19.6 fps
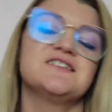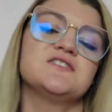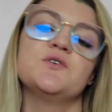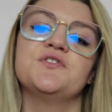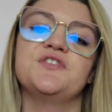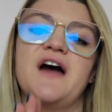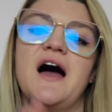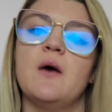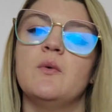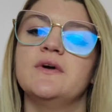So
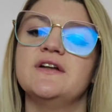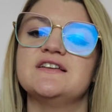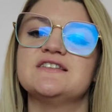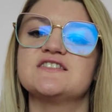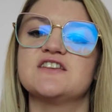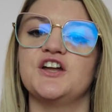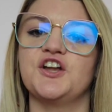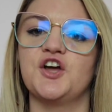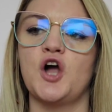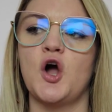that one
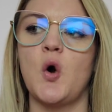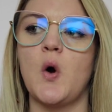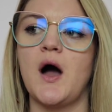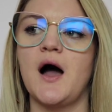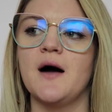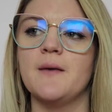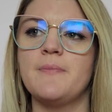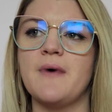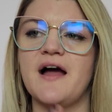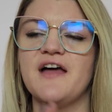is going to go
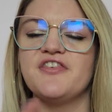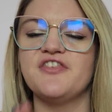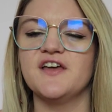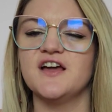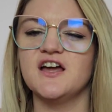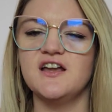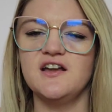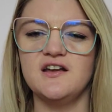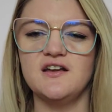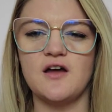up, I
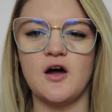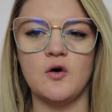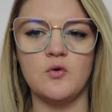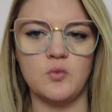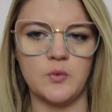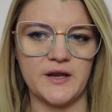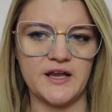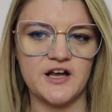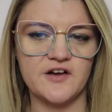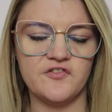think, in a
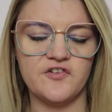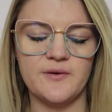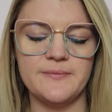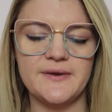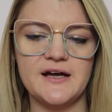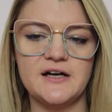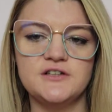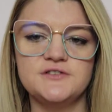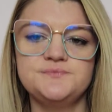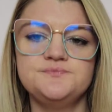week from
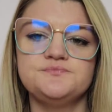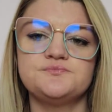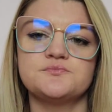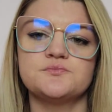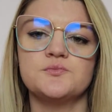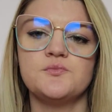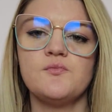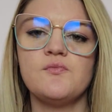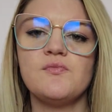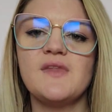now.
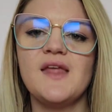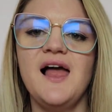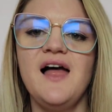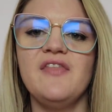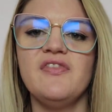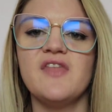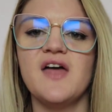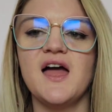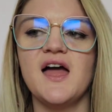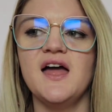
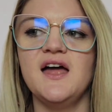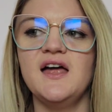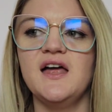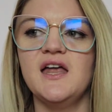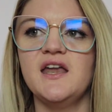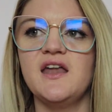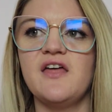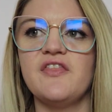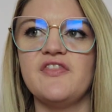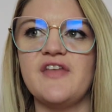And
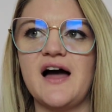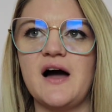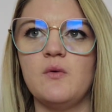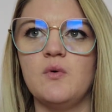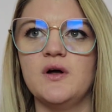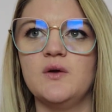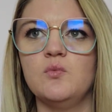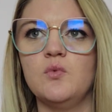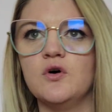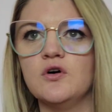then that
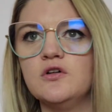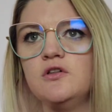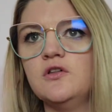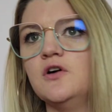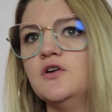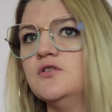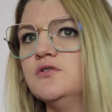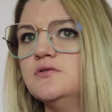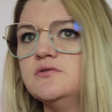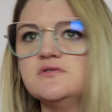one will
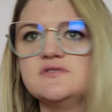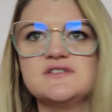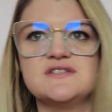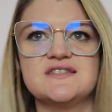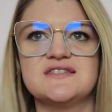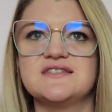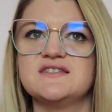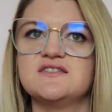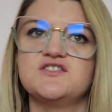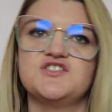
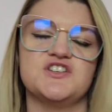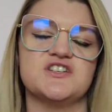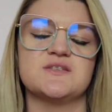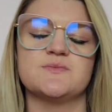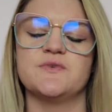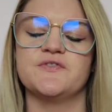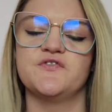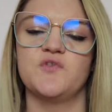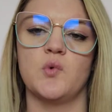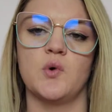close just
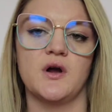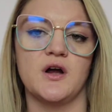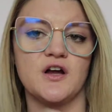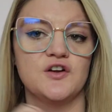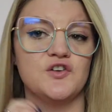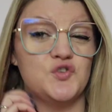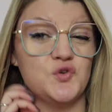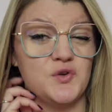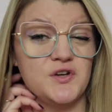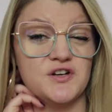
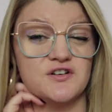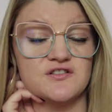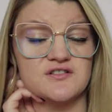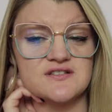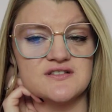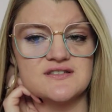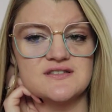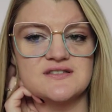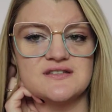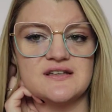before New
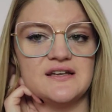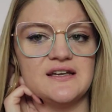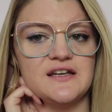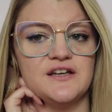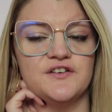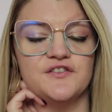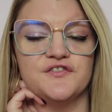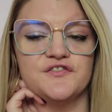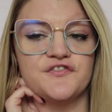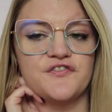Year's
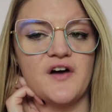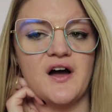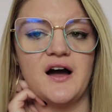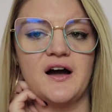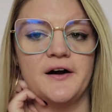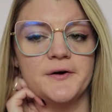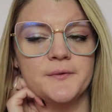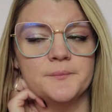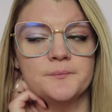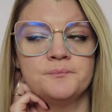Eve.
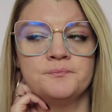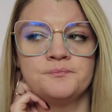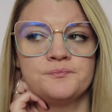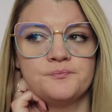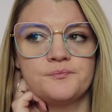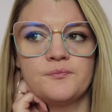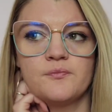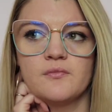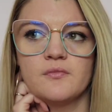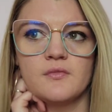Um,
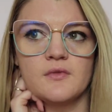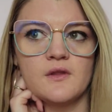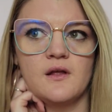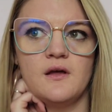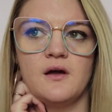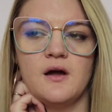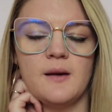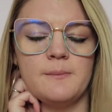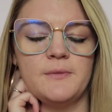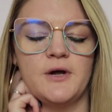
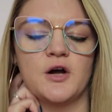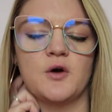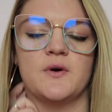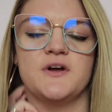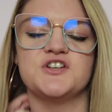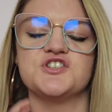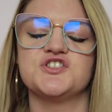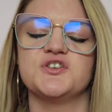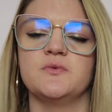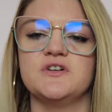I'm not
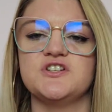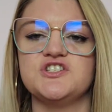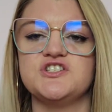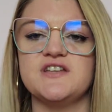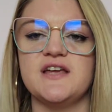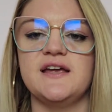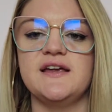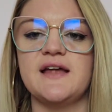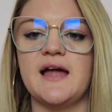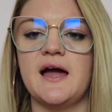quite sure which
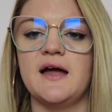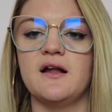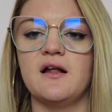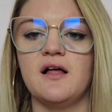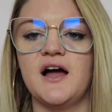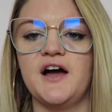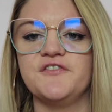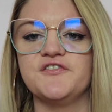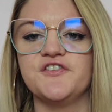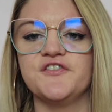day yet. I'll
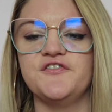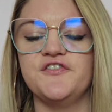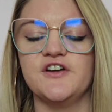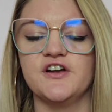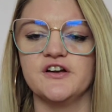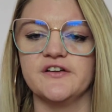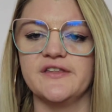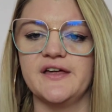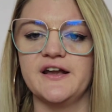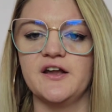have to
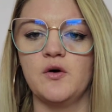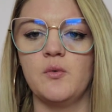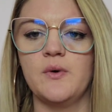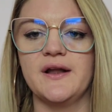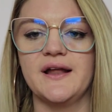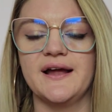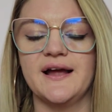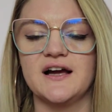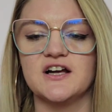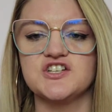figure that out
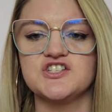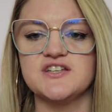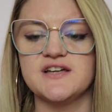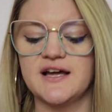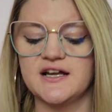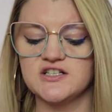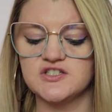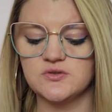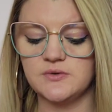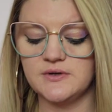when I actually
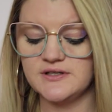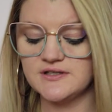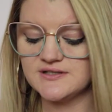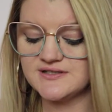get to it.